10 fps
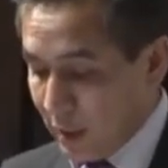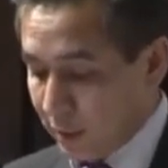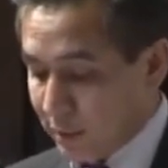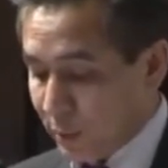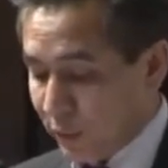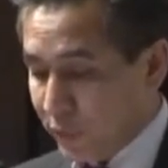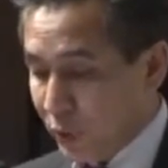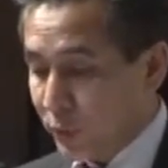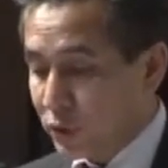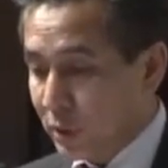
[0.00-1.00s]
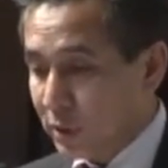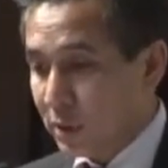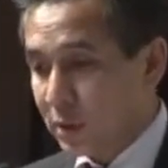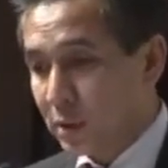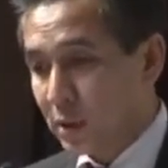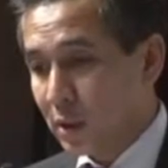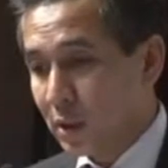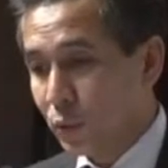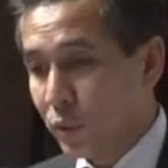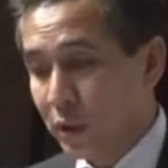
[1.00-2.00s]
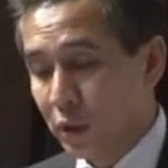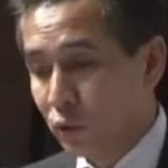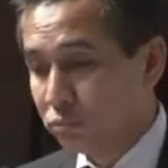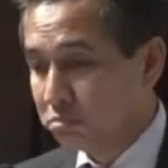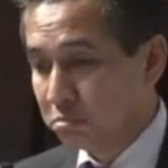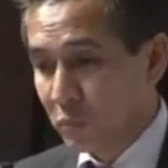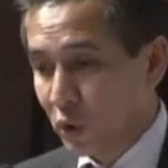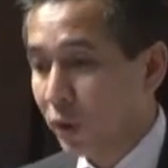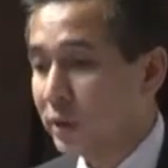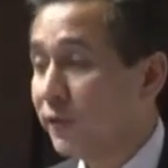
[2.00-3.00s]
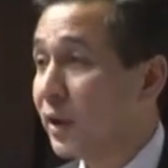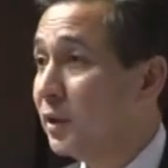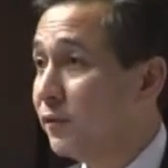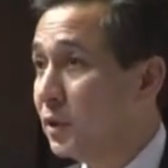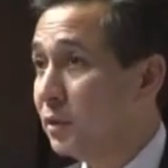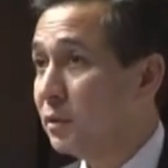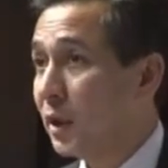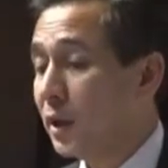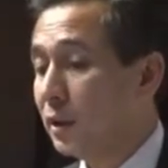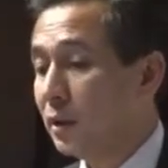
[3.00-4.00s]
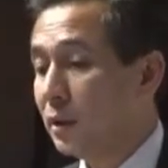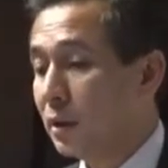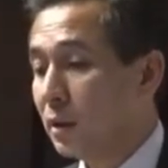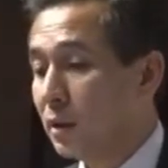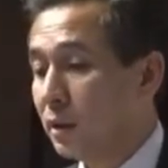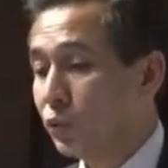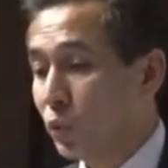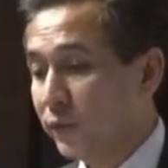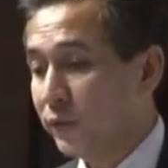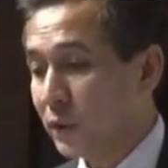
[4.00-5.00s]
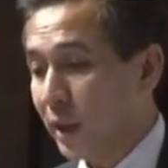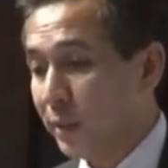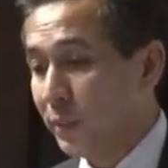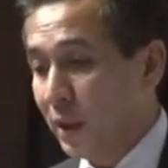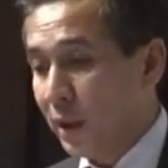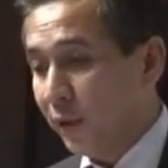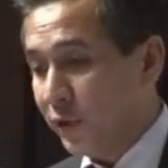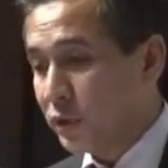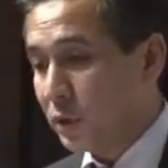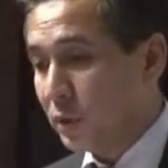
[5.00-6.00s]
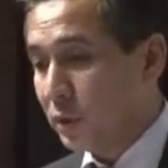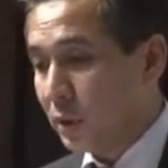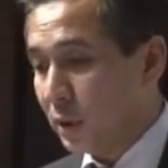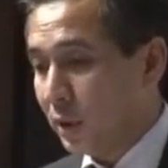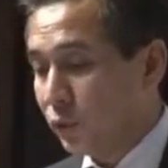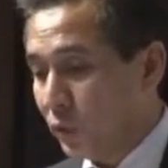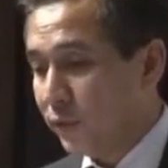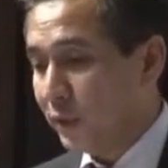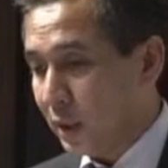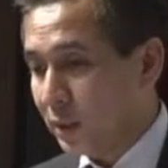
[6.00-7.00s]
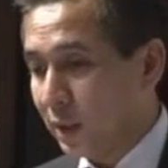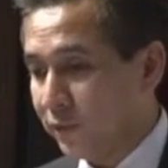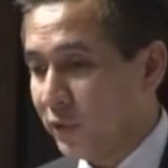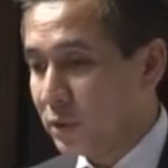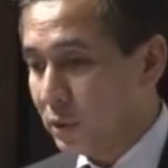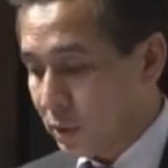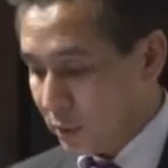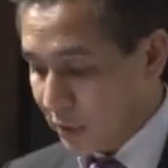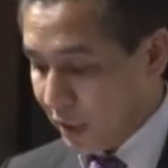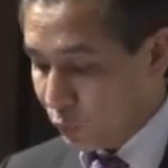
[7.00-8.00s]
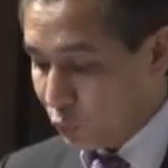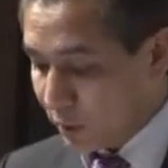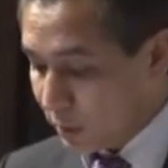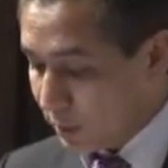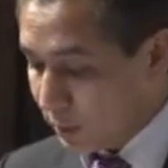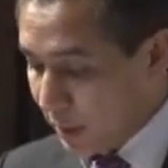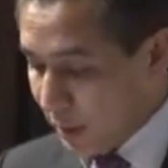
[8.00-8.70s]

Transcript: And some of the opportunities uh, would include cost effectiveness and uh, swift time, efficient, swift and efficient time to market.